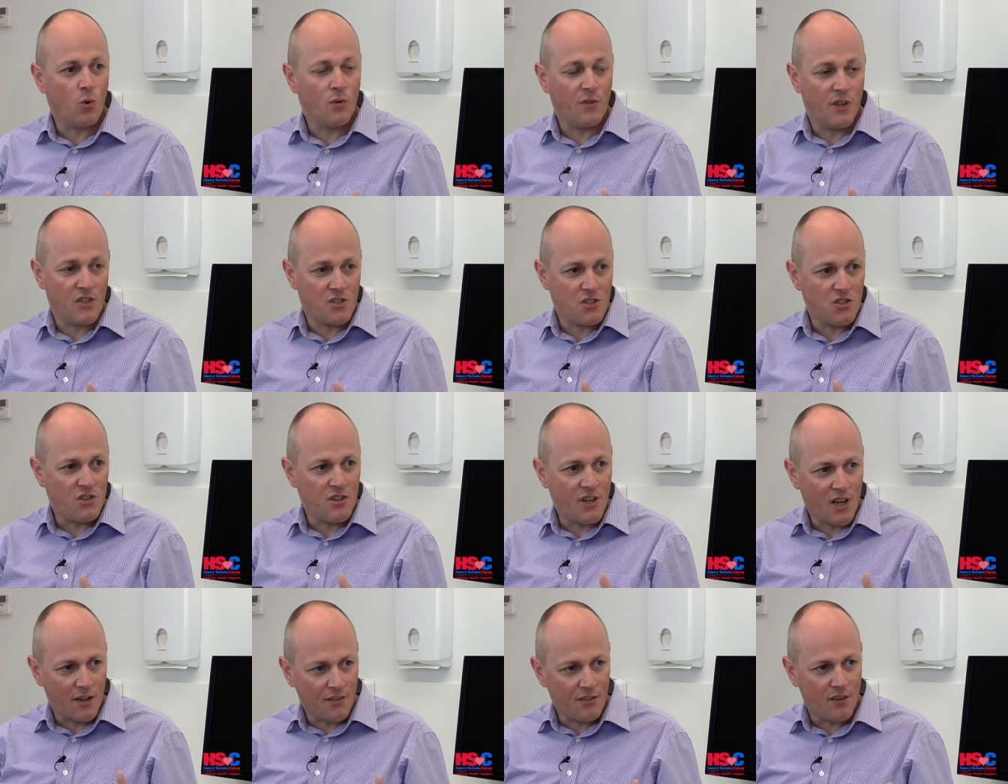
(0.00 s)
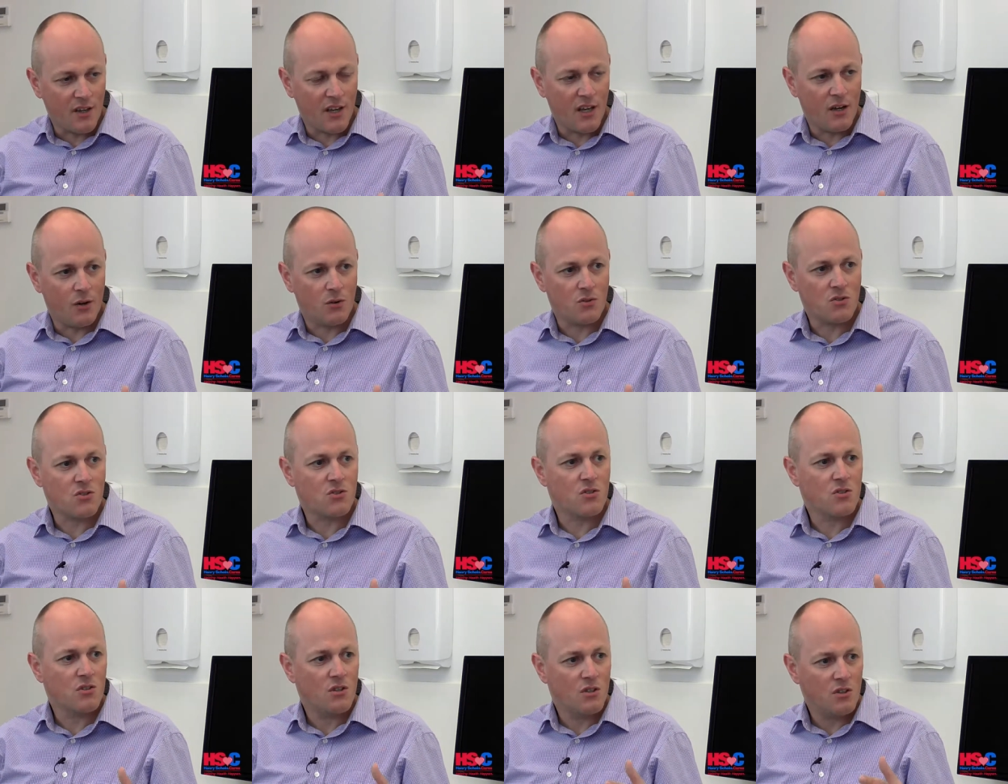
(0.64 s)
when there's nothing
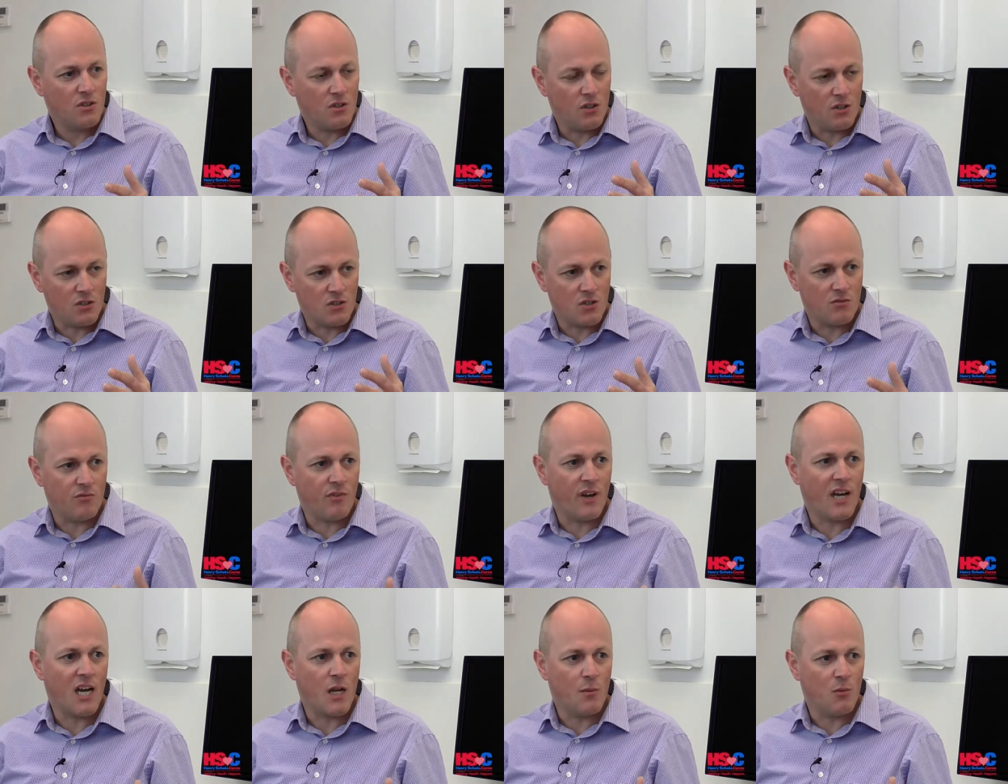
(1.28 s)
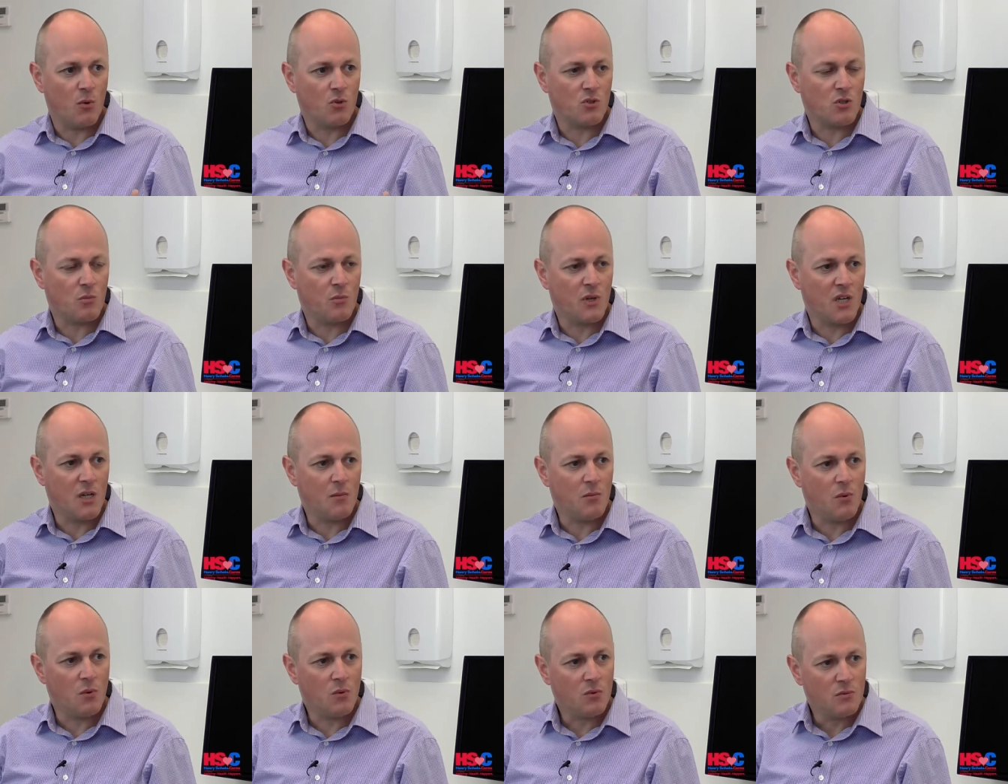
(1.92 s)
else that's available to
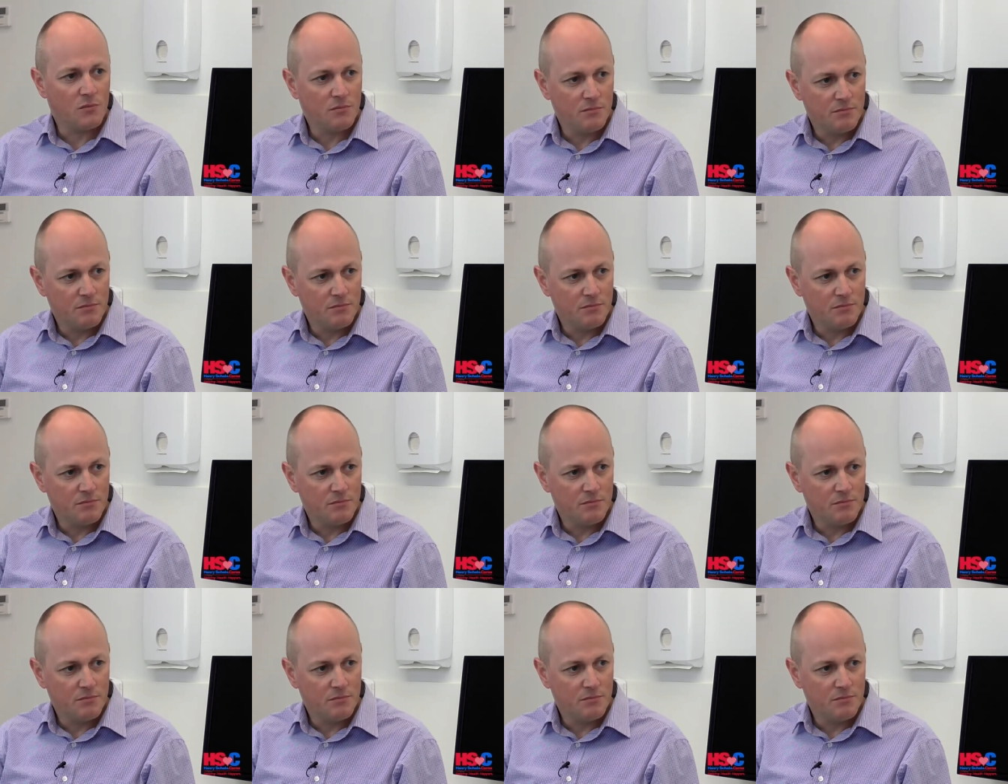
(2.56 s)
people.